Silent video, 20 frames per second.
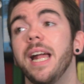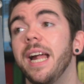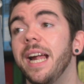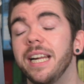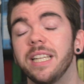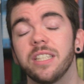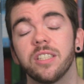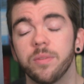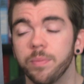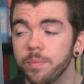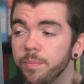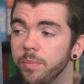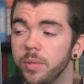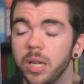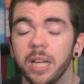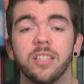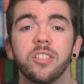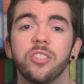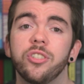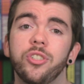
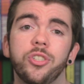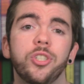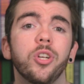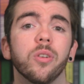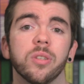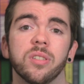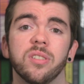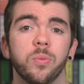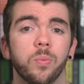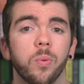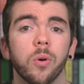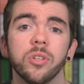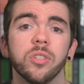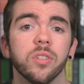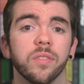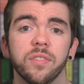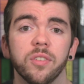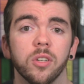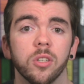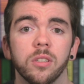It's just
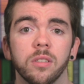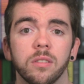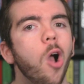wonderful.